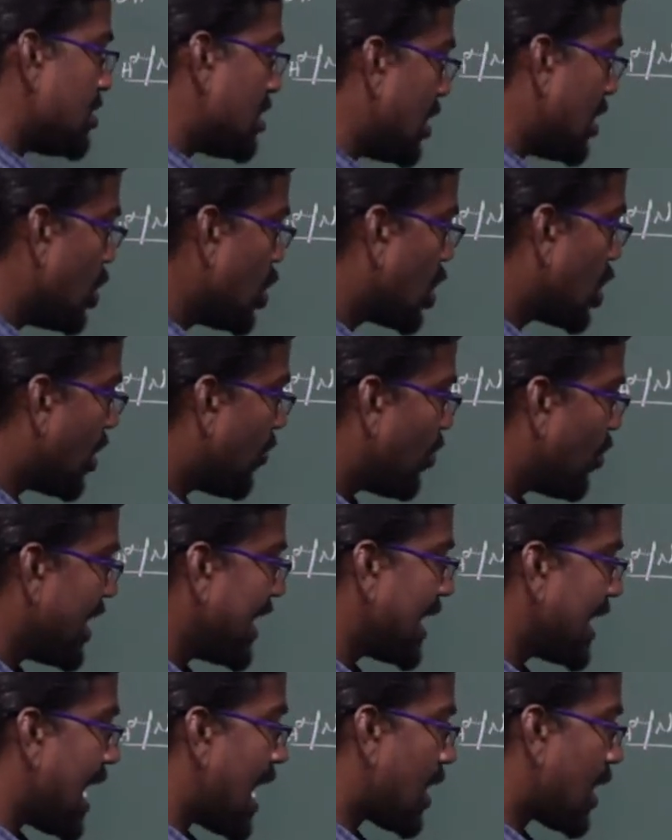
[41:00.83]
The
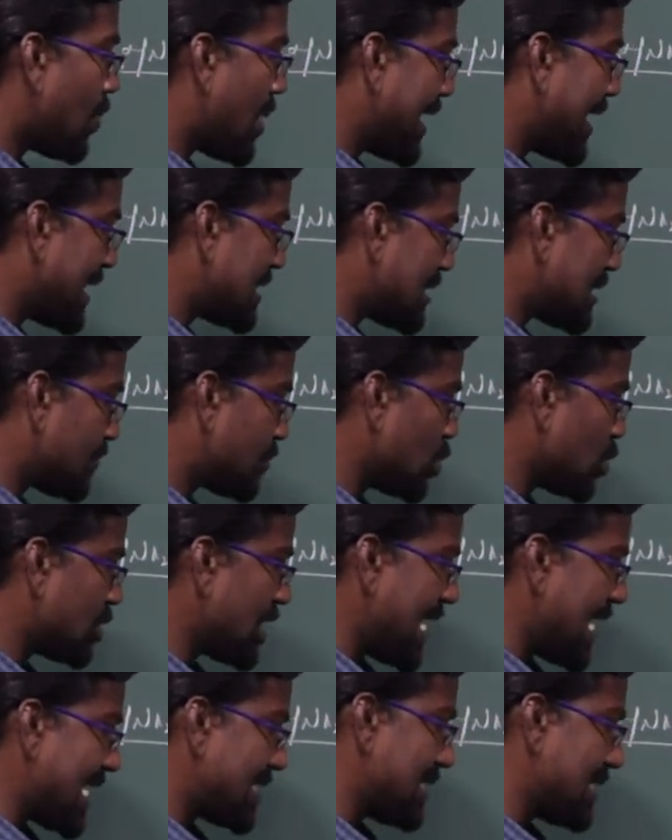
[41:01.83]
nucleophilic aromatic
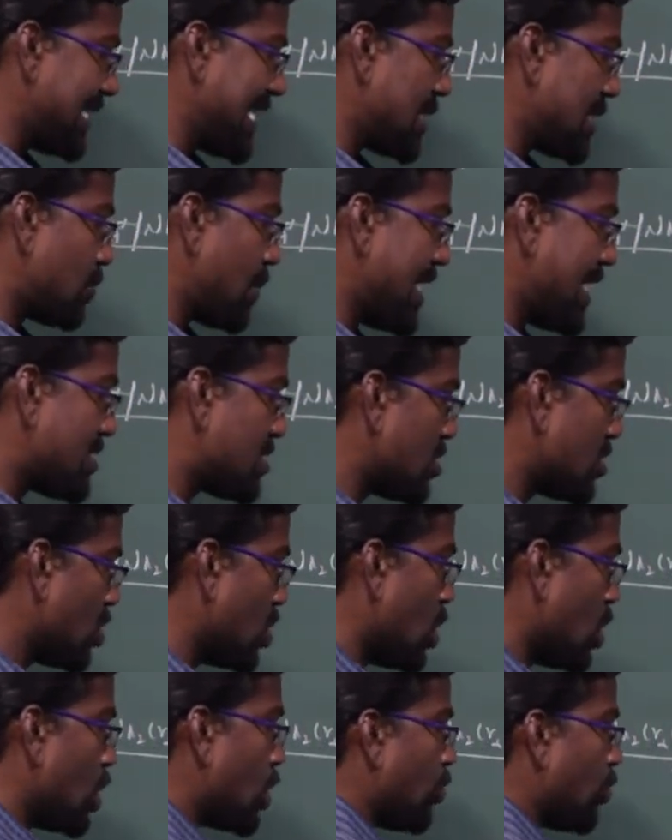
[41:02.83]
substitution reaction takes place
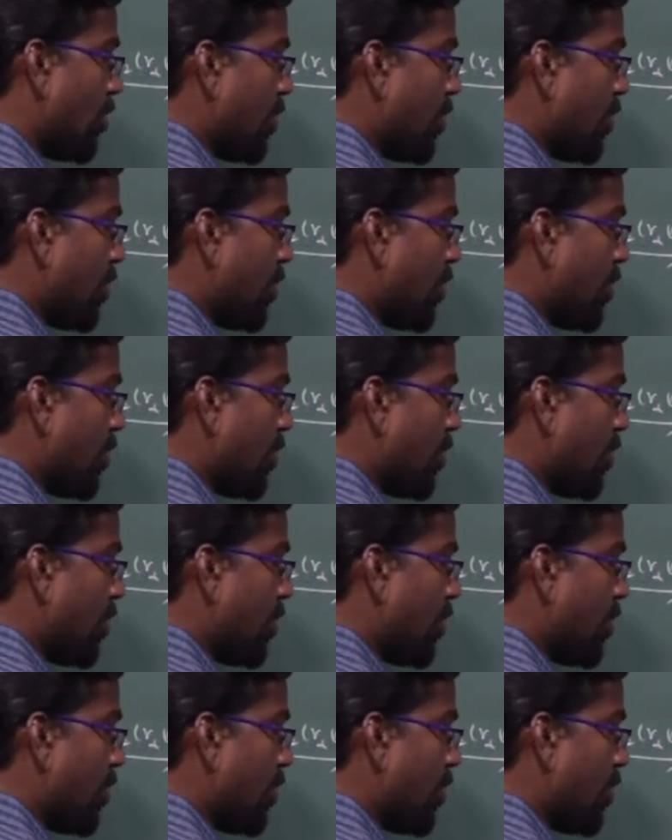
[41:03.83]
to